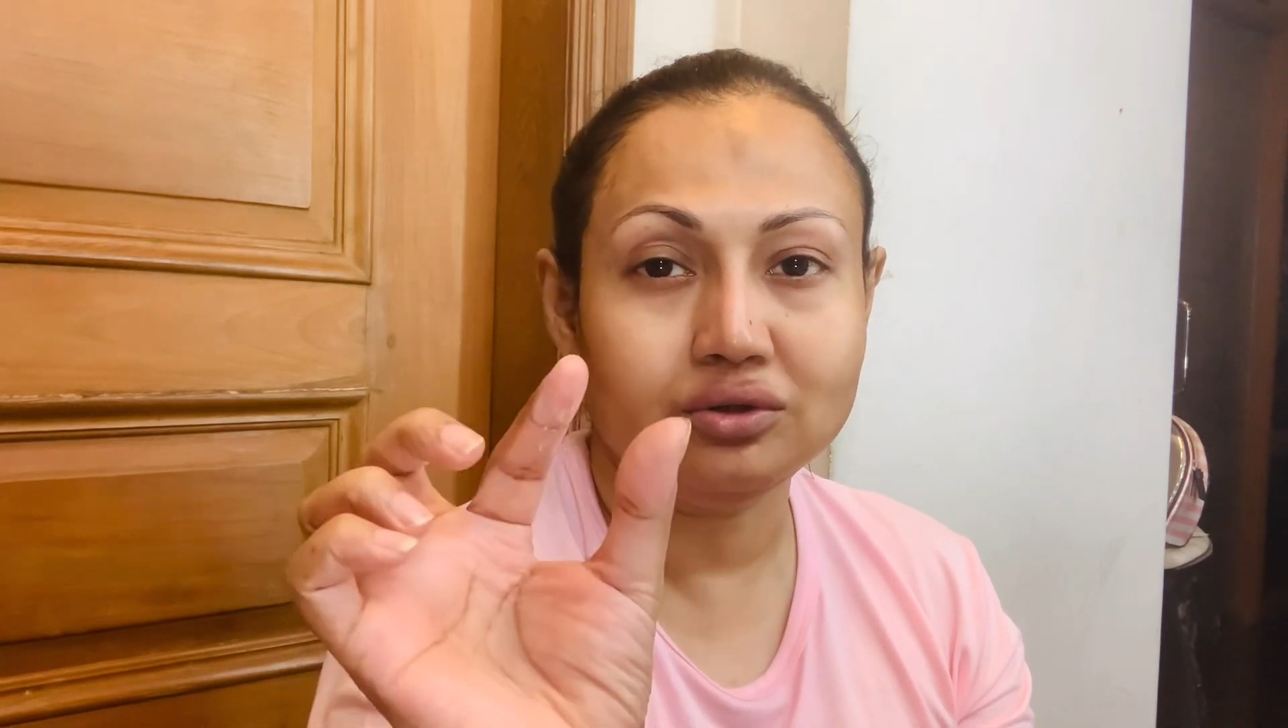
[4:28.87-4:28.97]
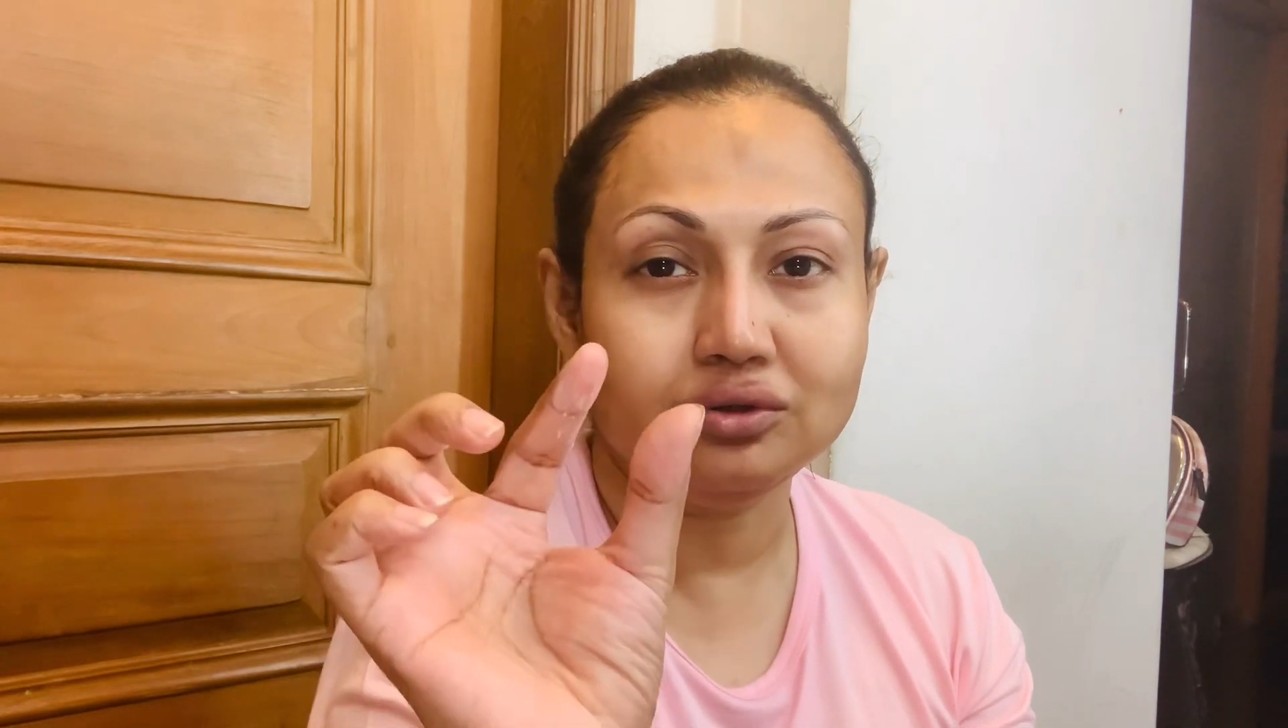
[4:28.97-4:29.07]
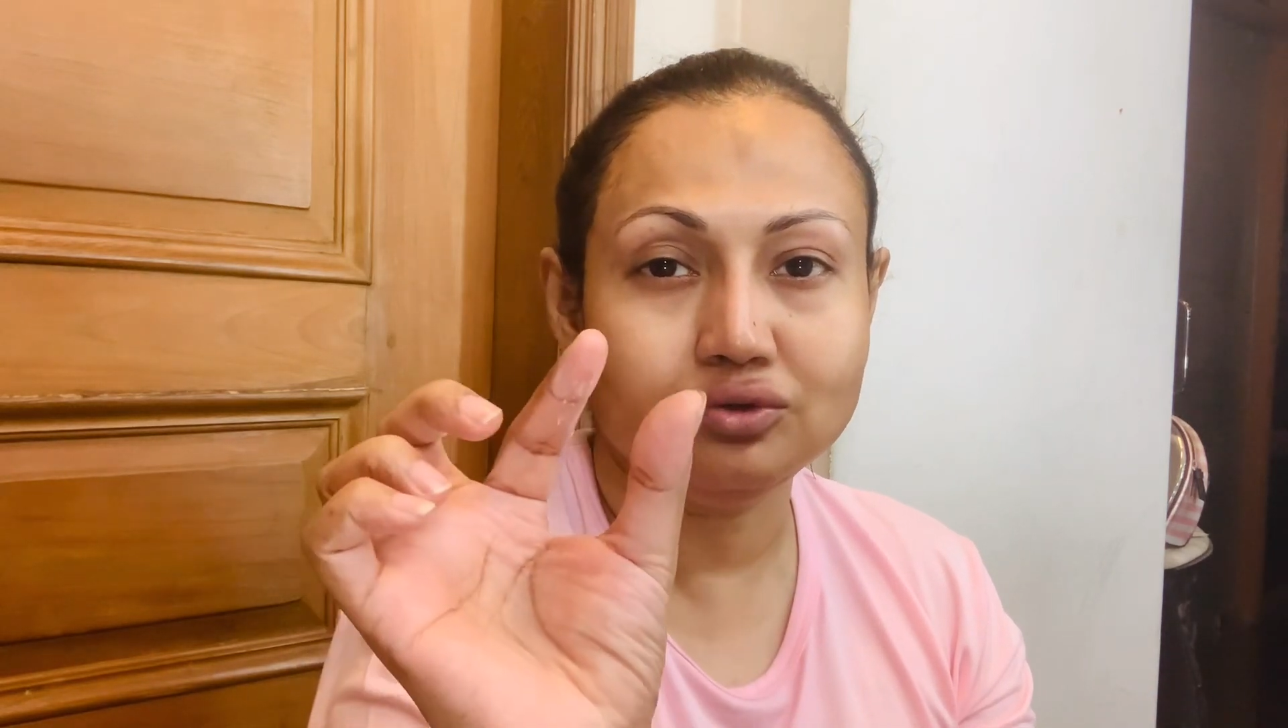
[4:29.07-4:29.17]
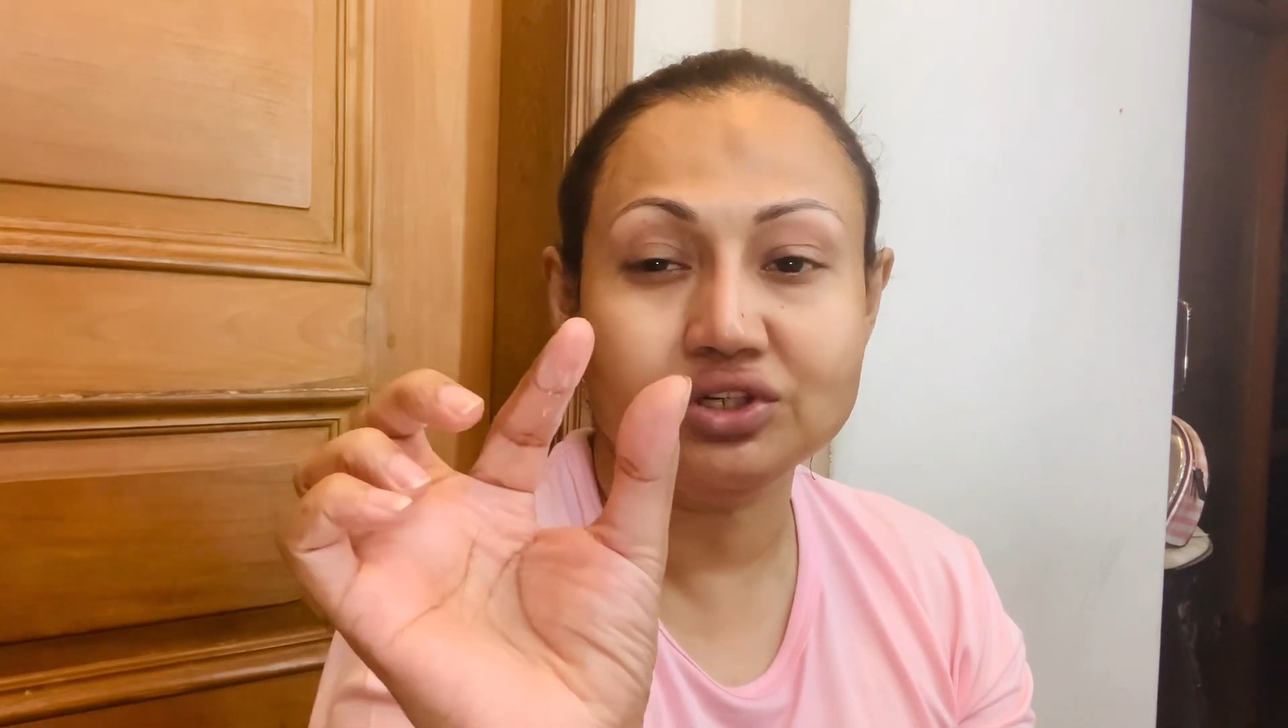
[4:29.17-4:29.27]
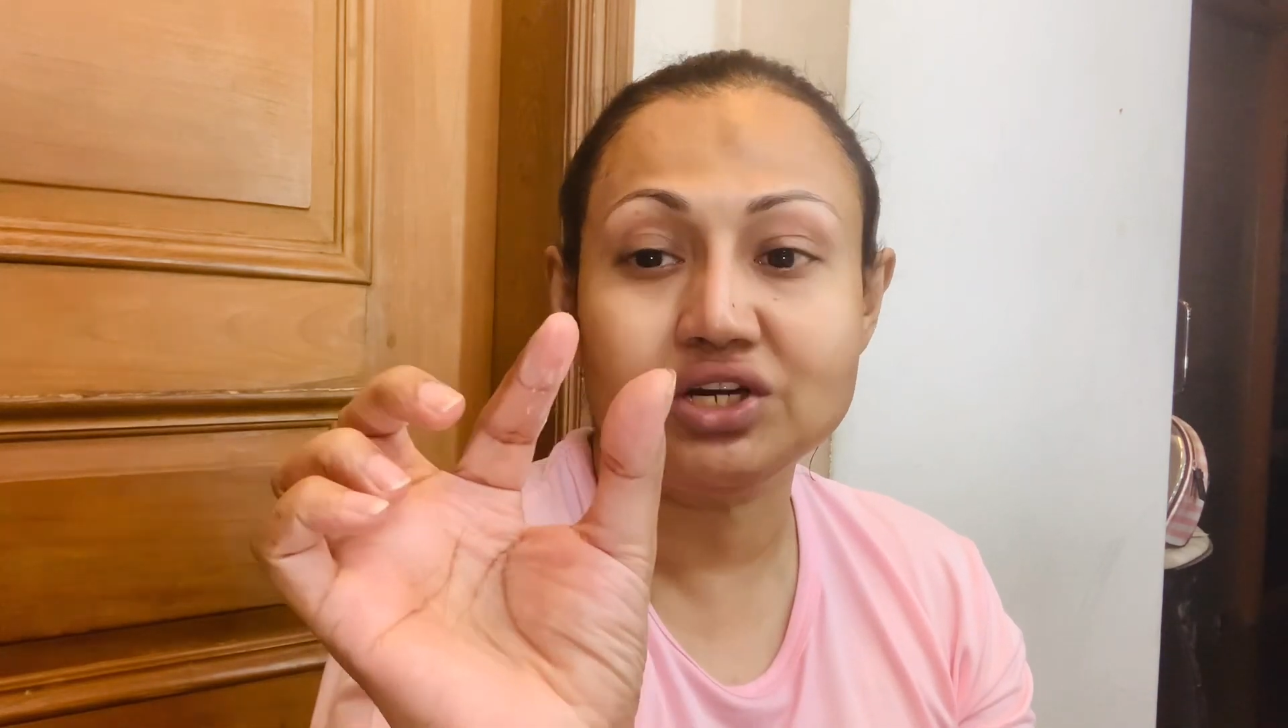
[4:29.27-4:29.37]

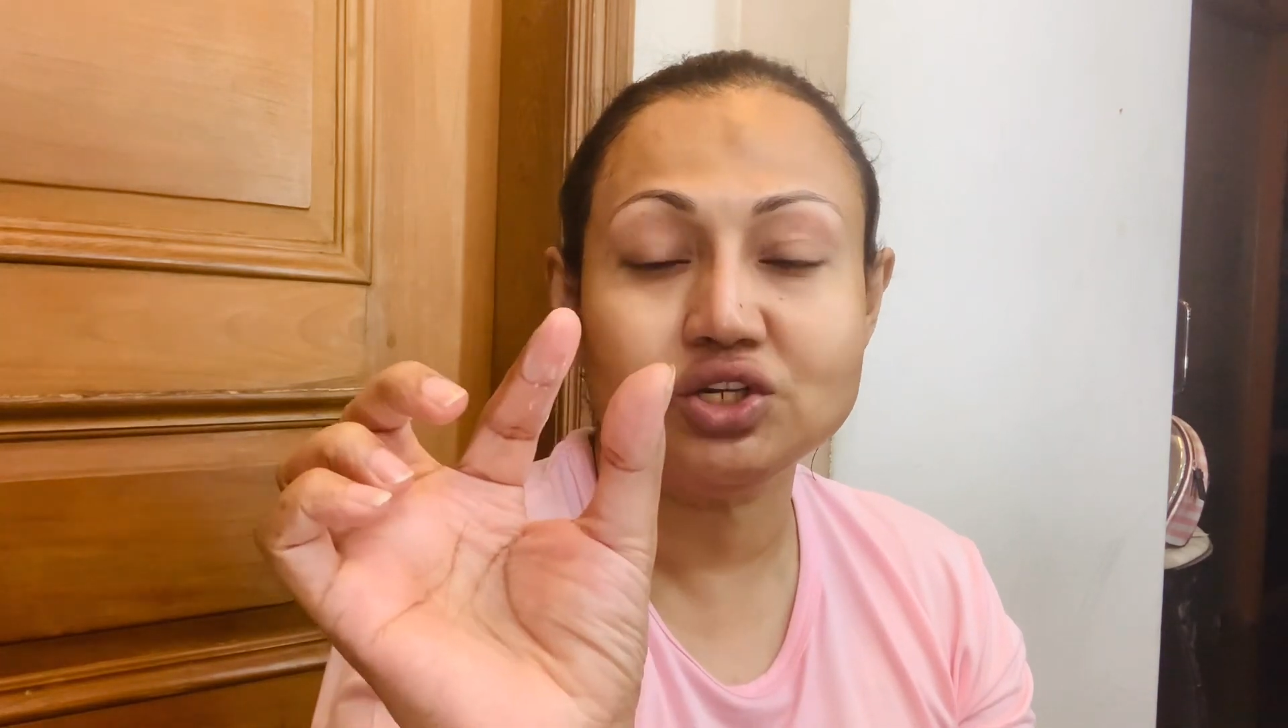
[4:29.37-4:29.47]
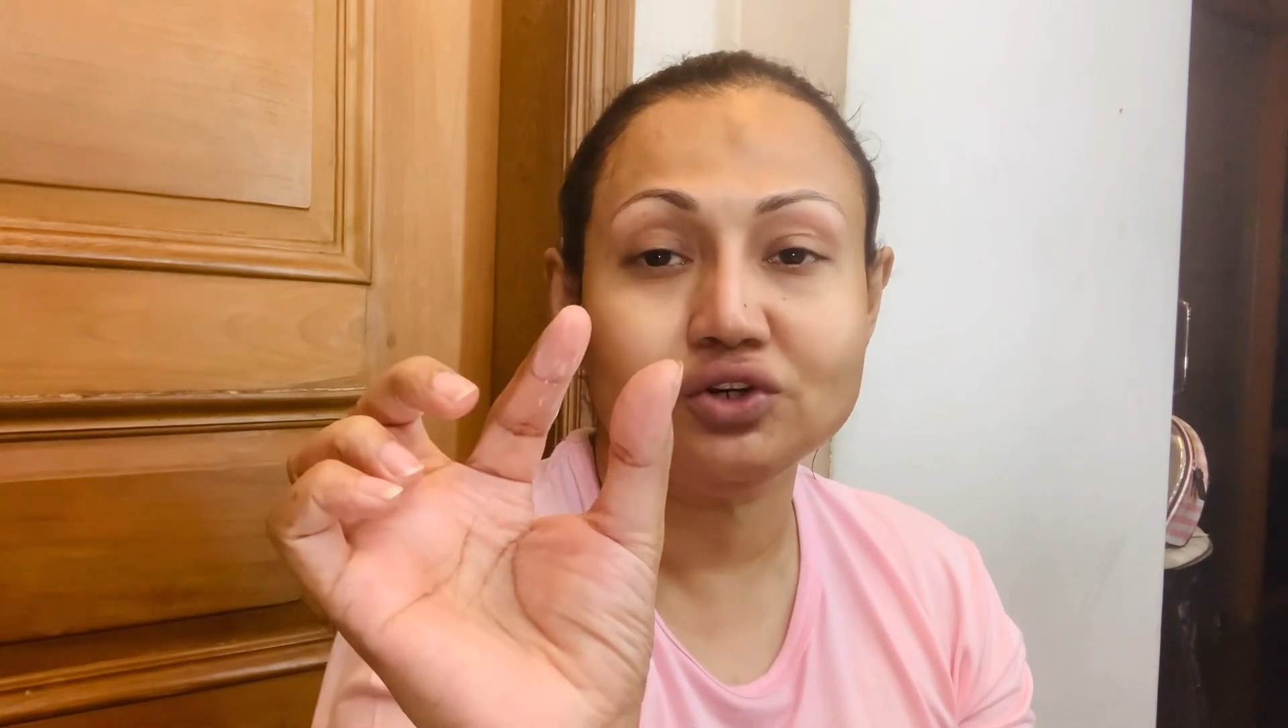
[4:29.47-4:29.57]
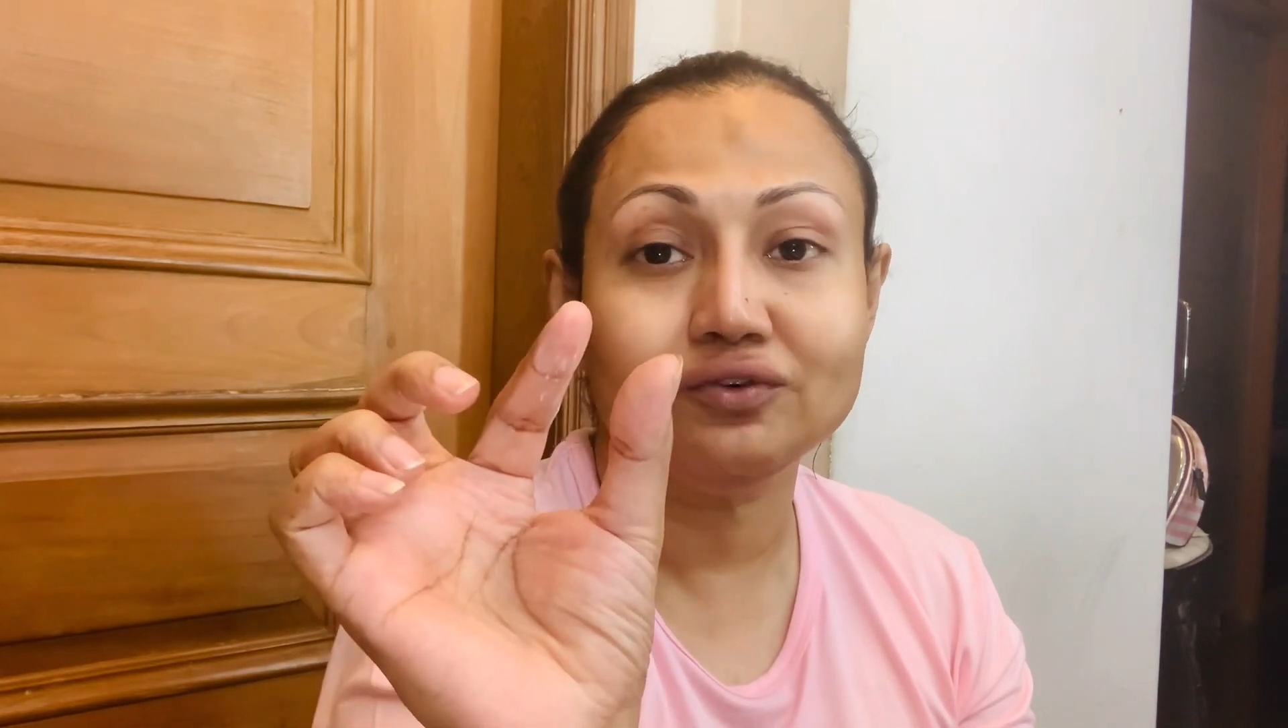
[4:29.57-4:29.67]
to the size of